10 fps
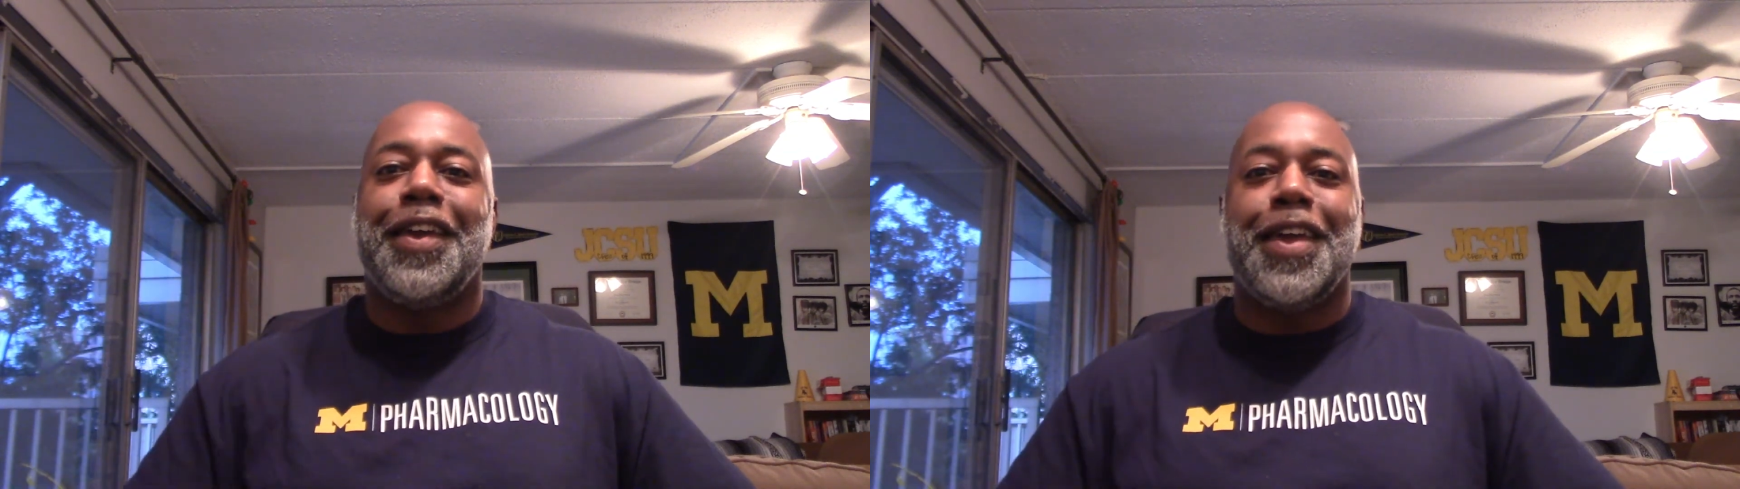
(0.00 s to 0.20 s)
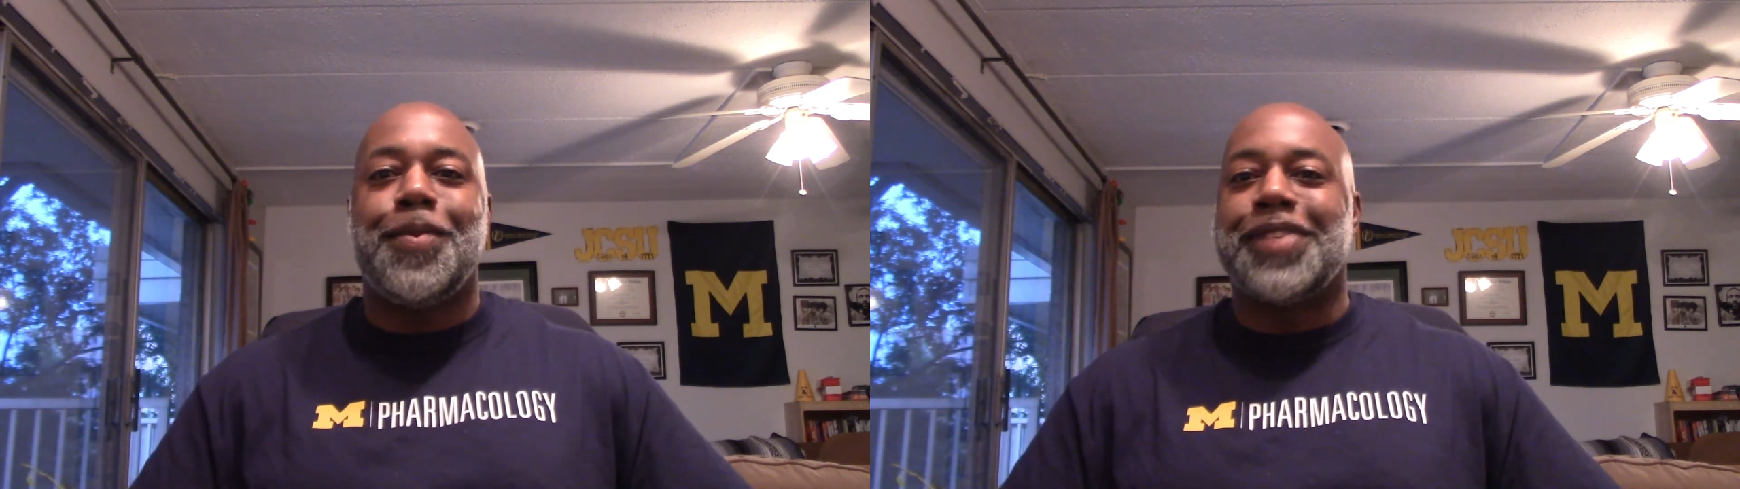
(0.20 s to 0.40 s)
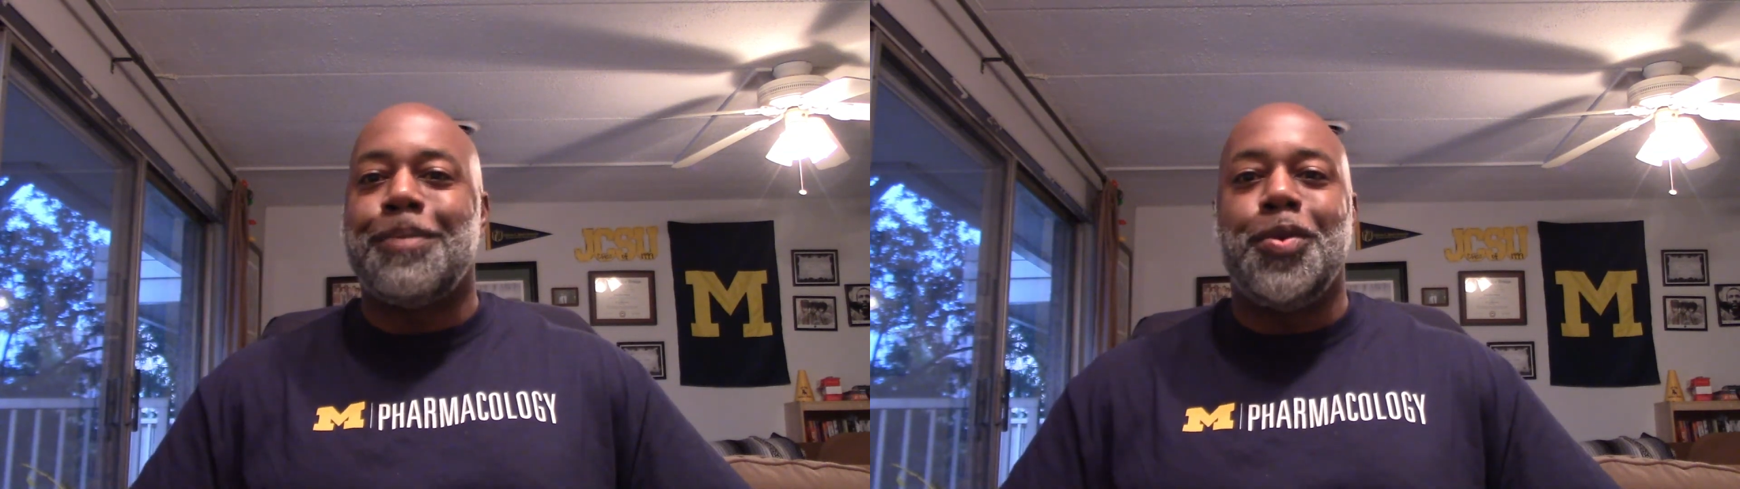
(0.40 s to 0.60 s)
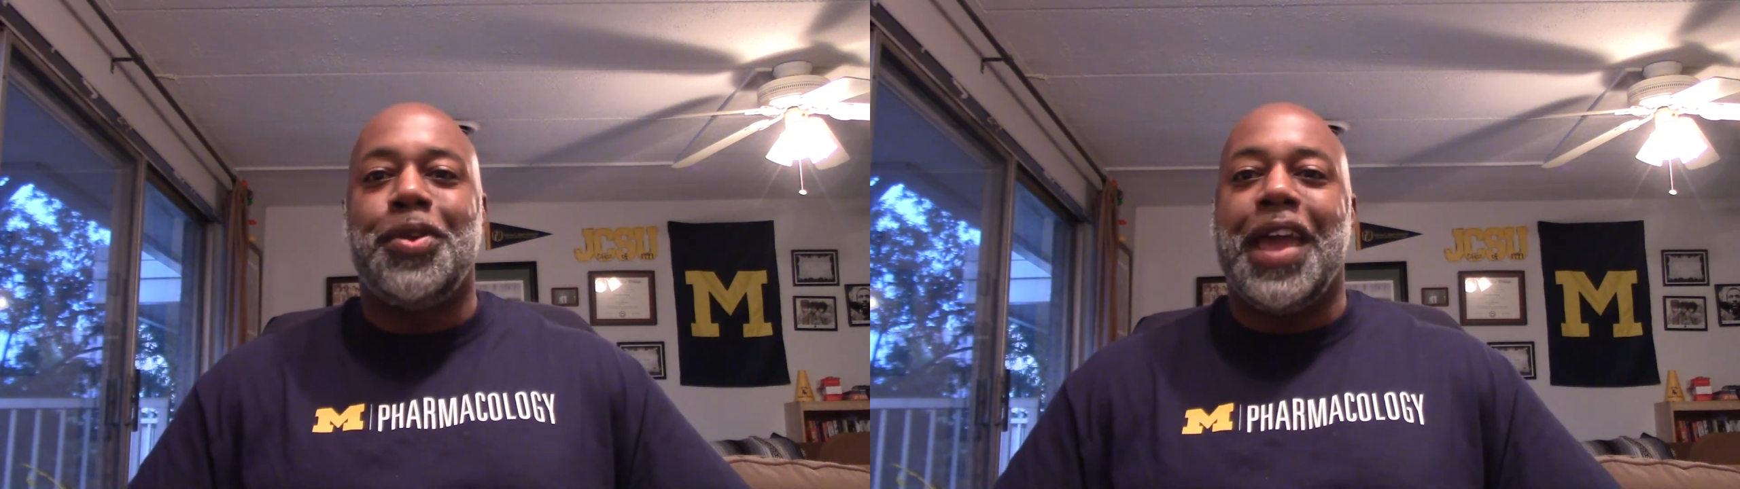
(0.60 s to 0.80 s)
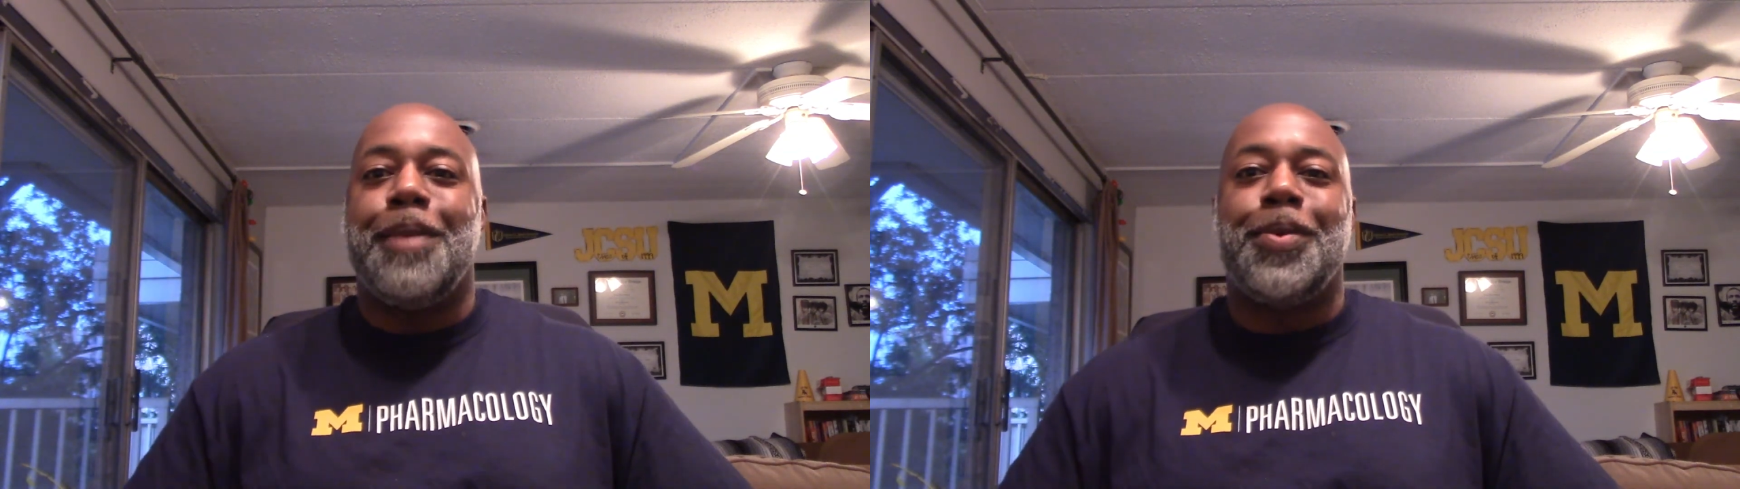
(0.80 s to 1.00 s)
It was like boot
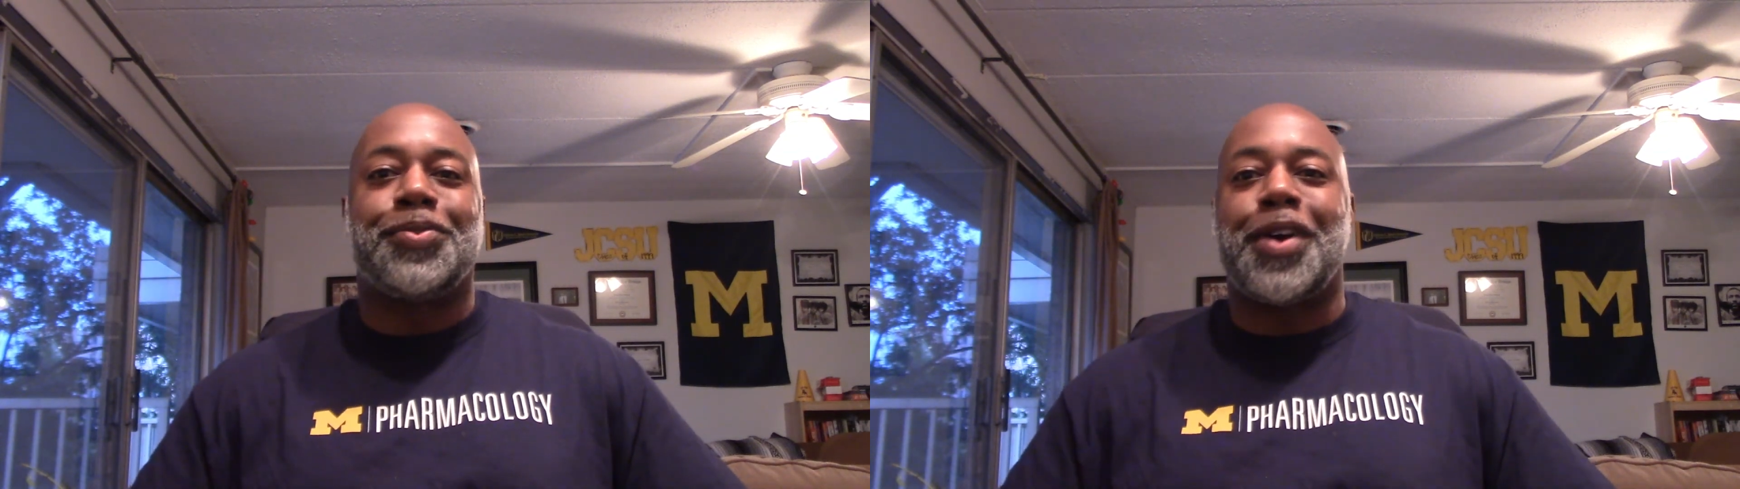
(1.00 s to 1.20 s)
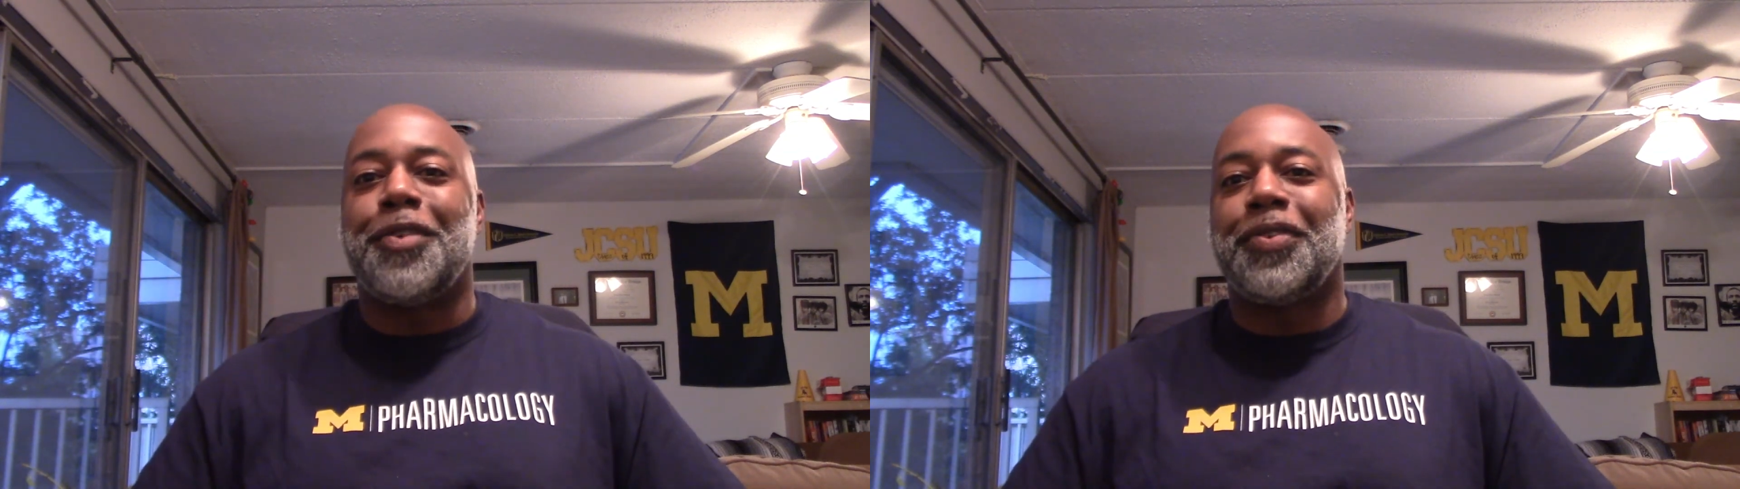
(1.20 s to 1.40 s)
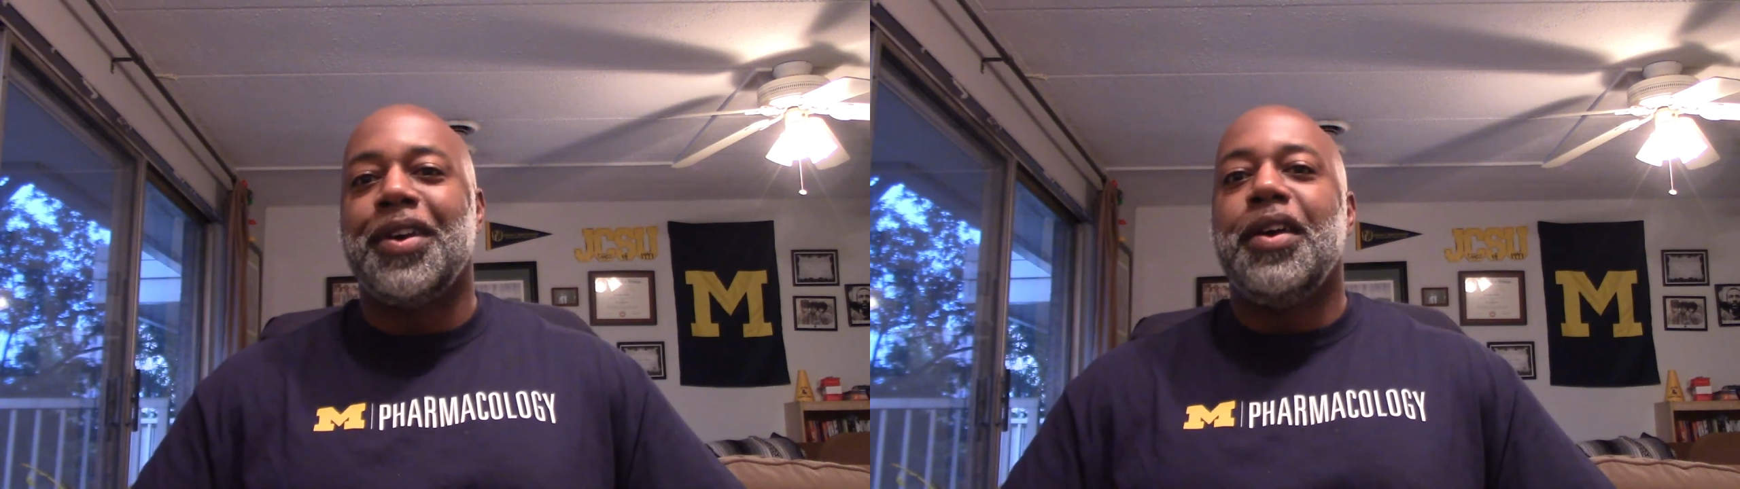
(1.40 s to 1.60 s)
camp. It was rough,